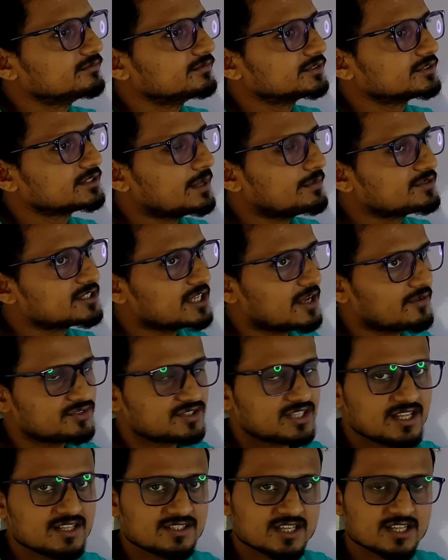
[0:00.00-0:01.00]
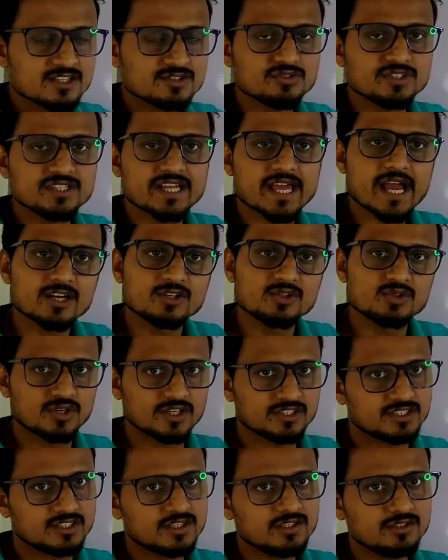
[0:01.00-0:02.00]
some substances will react
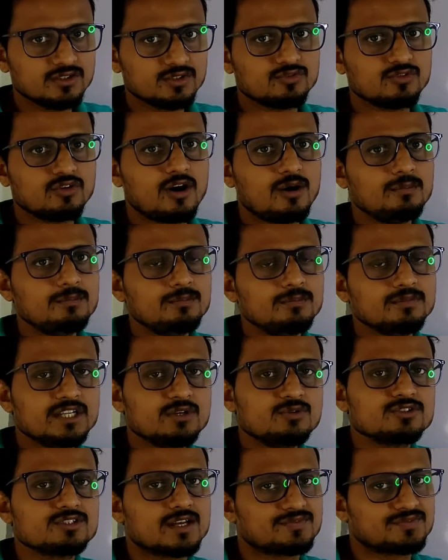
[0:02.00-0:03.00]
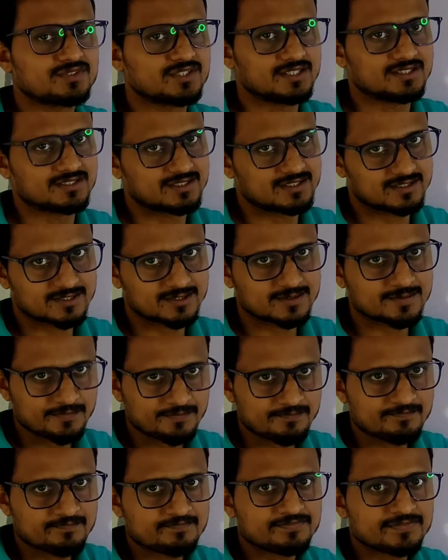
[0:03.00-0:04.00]
together to form new substances.
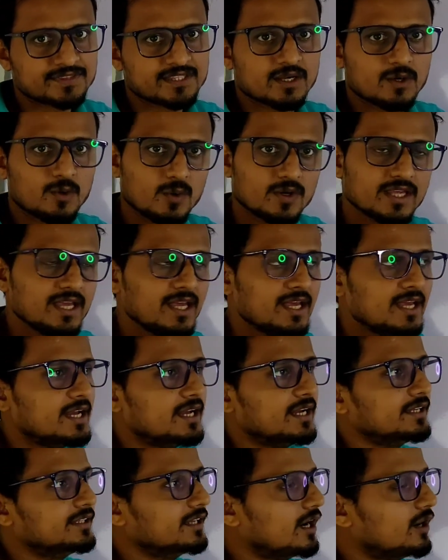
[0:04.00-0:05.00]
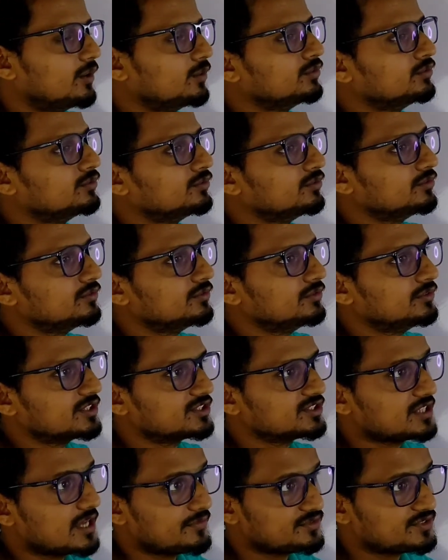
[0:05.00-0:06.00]
Okay, now the
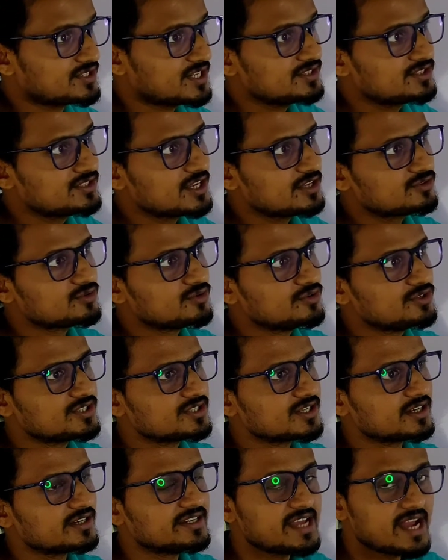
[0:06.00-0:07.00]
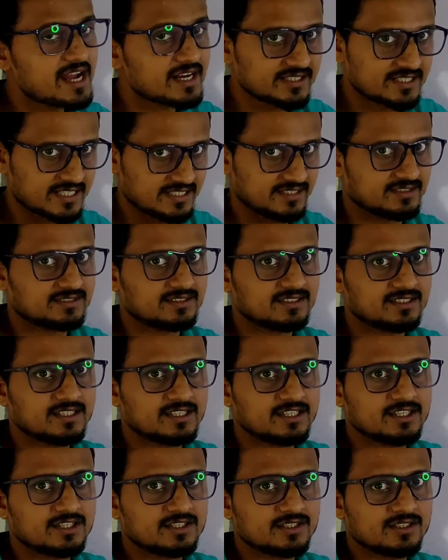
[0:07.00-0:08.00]
substances which are reacting
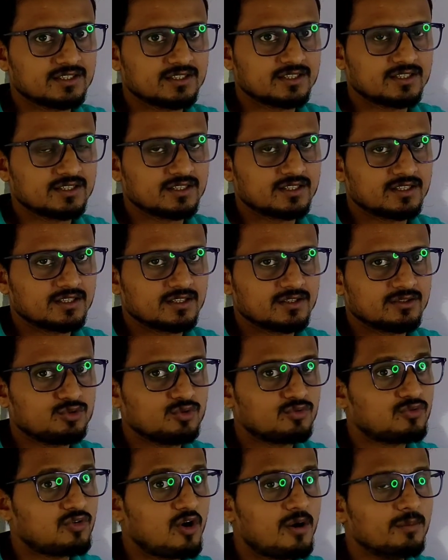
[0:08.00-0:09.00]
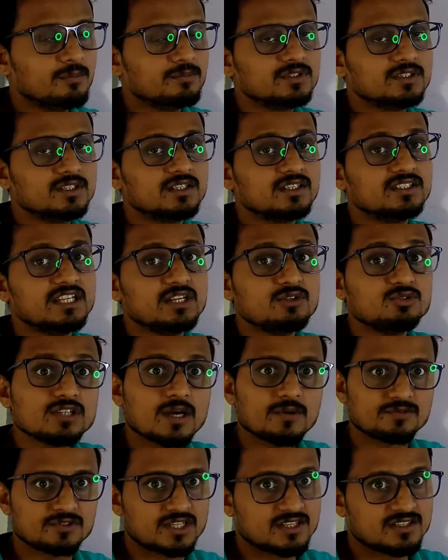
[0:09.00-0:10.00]
to form the new
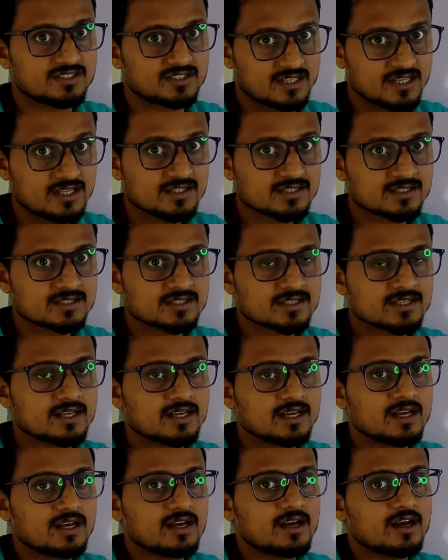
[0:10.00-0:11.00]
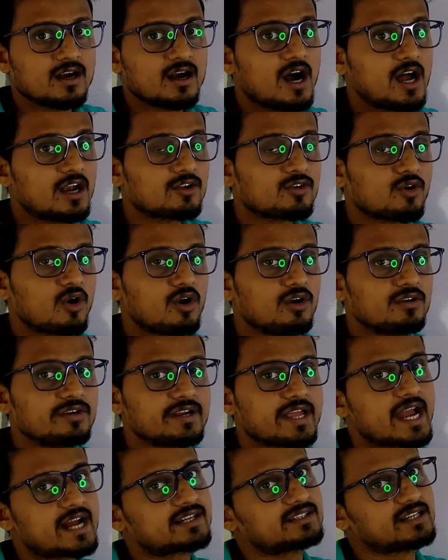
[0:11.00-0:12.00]
substances are called
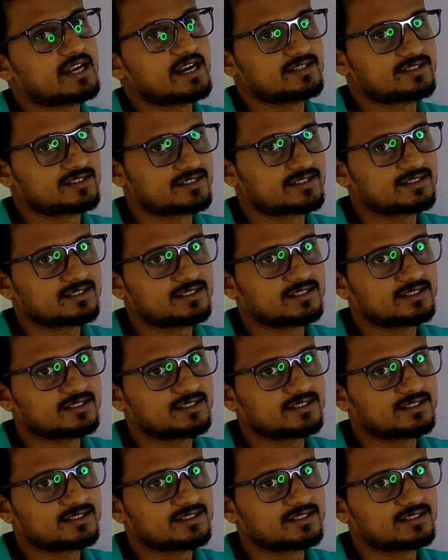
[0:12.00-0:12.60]
reactants.